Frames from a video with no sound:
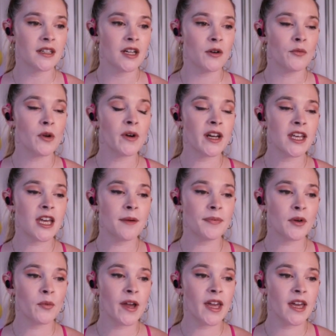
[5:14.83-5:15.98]
We want to keep the
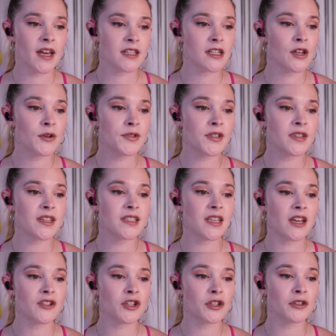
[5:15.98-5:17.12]
weight as close to the
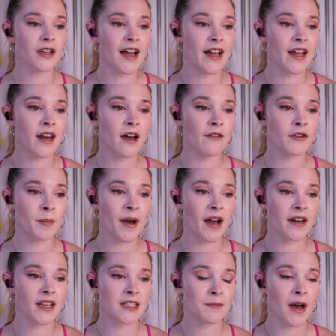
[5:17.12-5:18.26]
center line of your
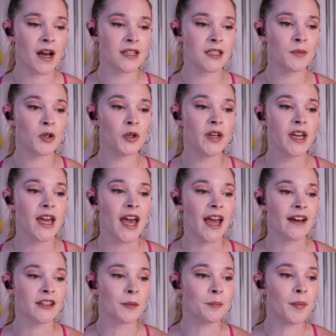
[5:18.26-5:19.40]
body as possible. And
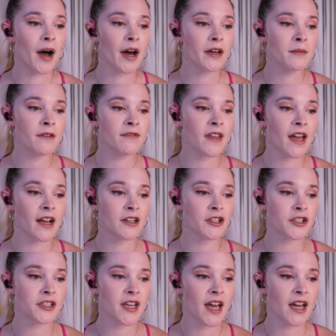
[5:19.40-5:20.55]
at the bottom of the
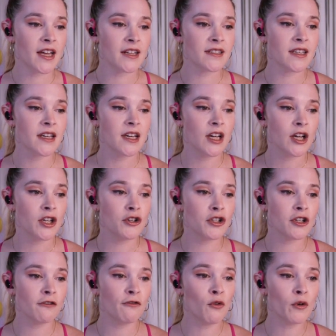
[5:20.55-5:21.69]
exercise, you
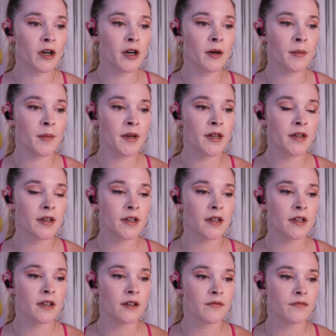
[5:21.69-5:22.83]
should form
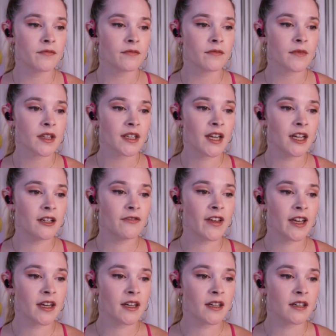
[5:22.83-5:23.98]
kind of like
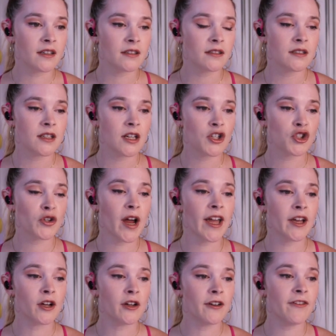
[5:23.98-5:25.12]
a
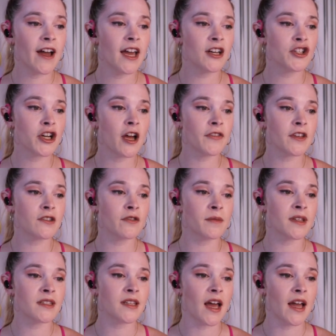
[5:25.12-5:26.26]
triangle. If I had shot this from the
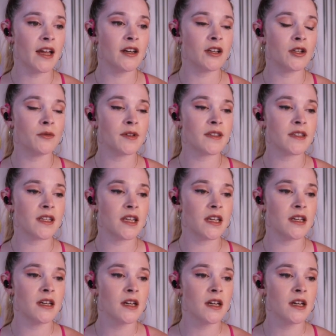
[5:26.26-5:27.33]
side, you would see